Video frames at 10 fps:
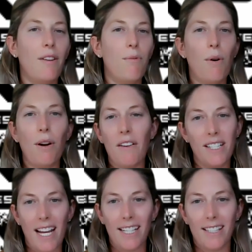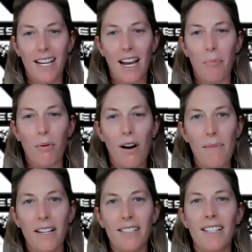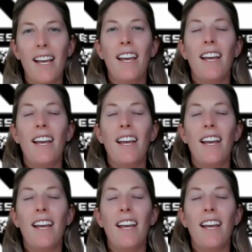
You won't even taste it, I promise.